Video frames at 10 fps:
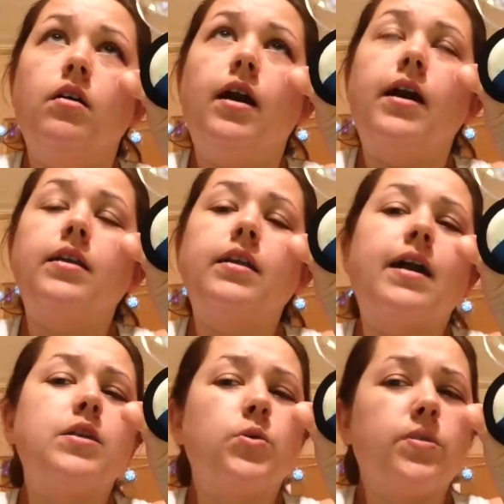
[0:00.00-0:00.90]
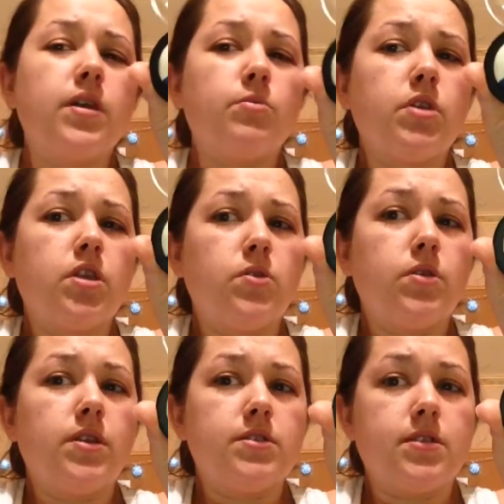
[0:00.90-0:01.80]
And I don't think I'm going to do it
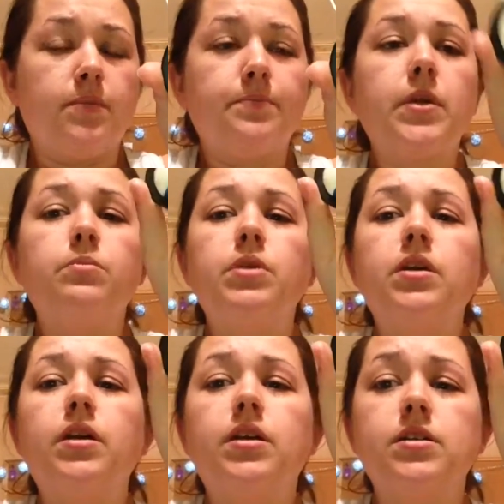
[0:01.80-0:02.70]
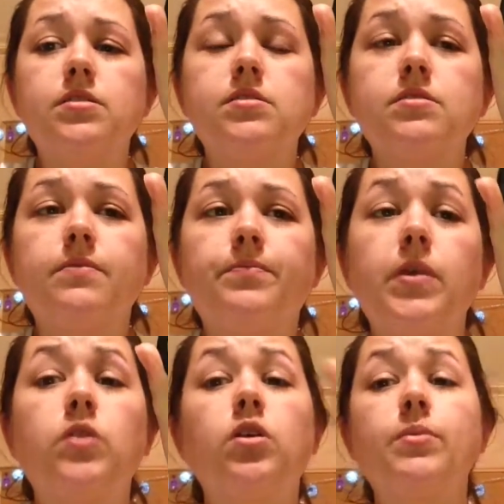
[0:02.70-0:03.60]
this time, because
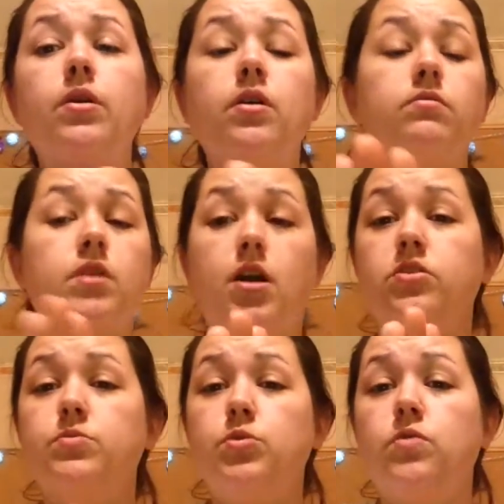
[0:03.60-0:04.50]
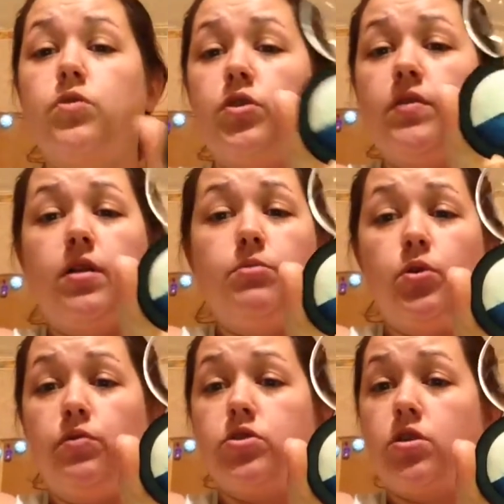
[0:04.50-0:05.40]
now, don't get me wrong, the colors are beautiful. You've got a
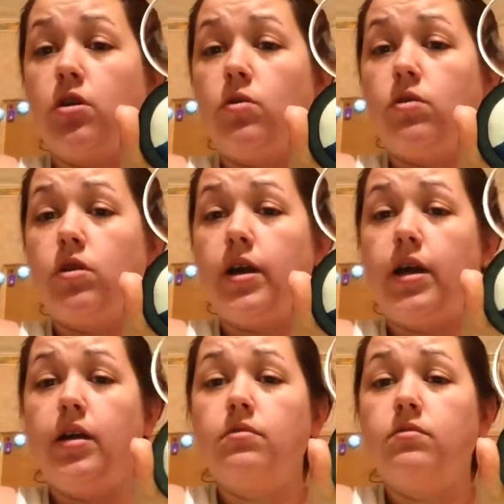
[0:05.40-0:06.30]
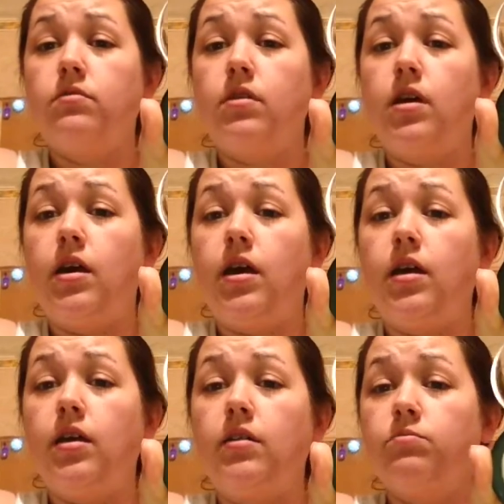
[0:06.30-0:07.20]
beautiful charcoal gray,
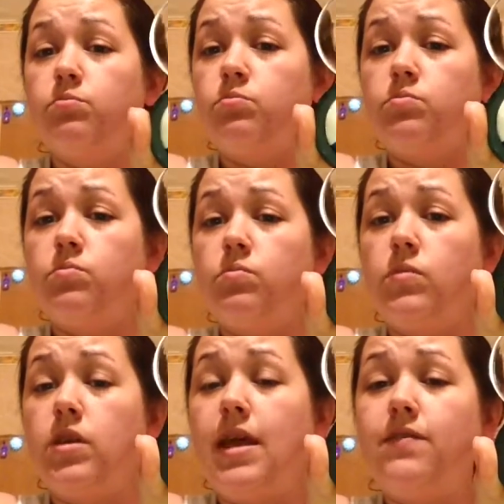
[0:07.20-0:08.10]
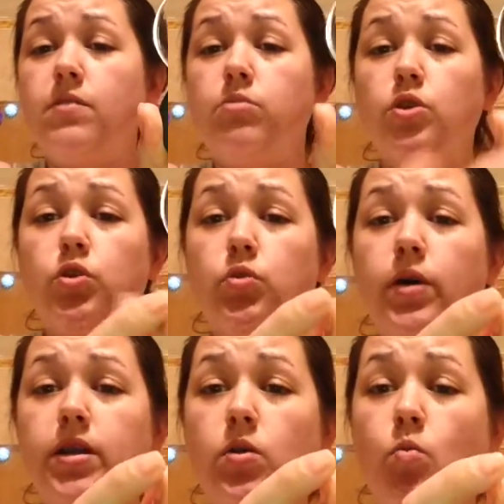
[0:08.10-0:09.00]
a navy blue,
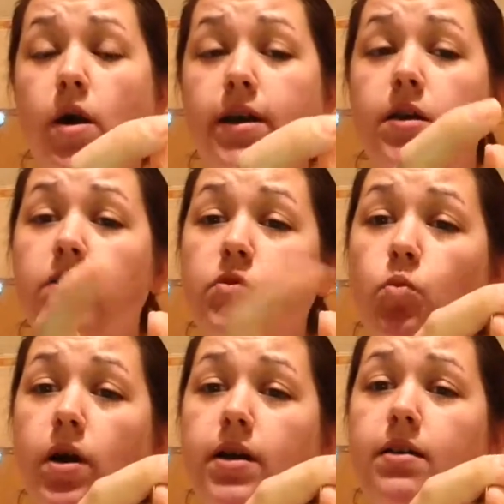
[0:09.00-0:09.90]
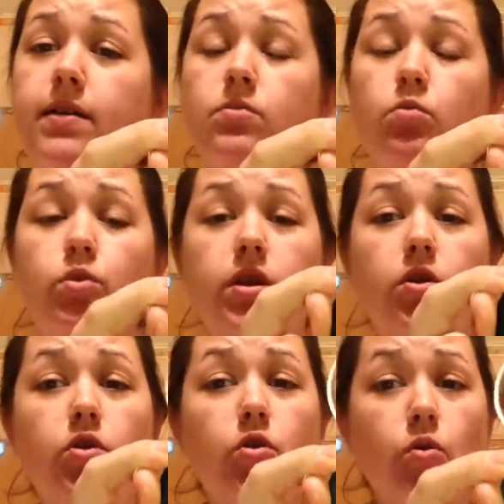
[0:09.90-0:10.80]
and a white. Now, this white has a really
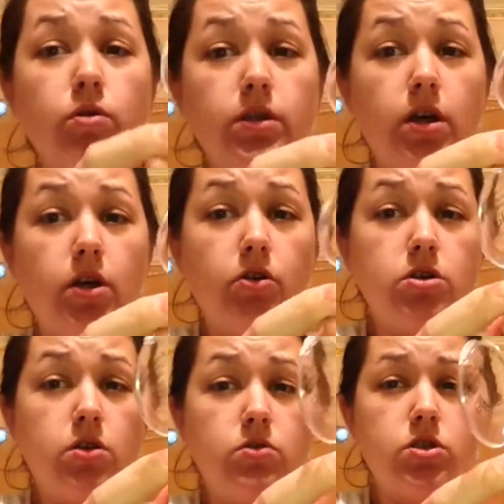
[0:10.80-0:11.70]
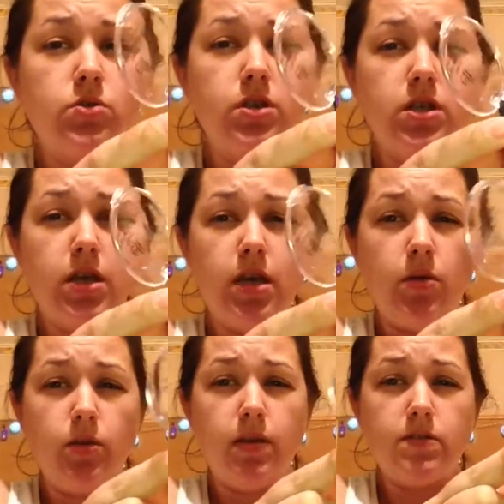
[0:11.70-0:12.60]
golden undertone to it. You can't
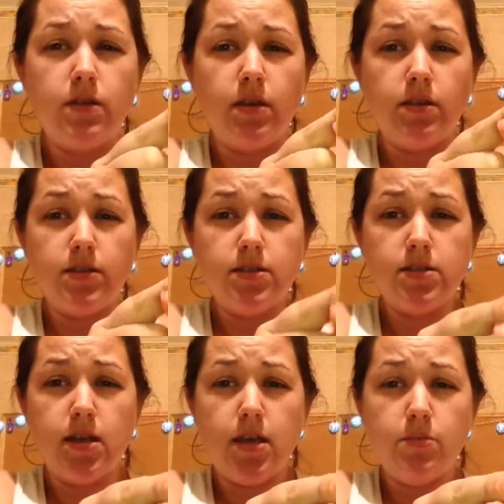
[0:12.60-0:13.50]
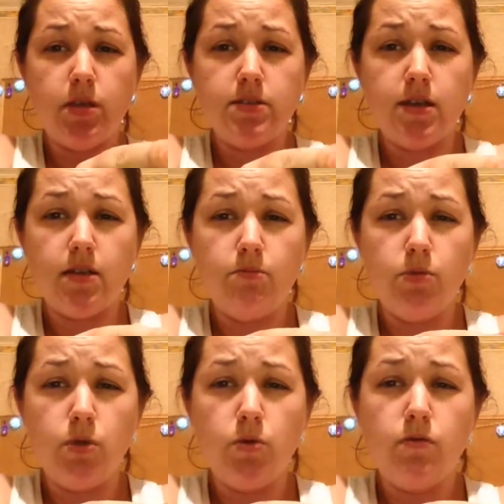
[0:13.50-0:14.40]
really see it in this light, but it's got a
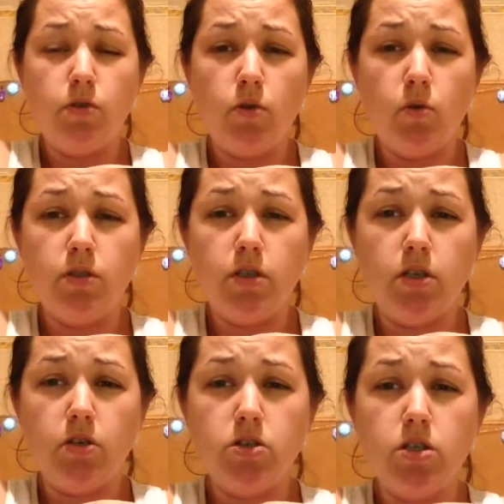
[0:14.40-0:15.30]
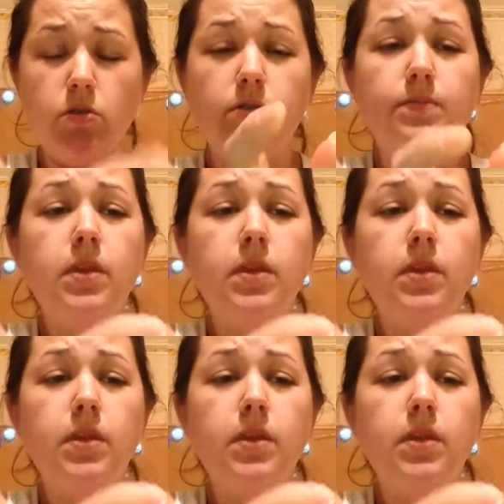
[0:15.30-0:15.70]
beautiful golden undertone,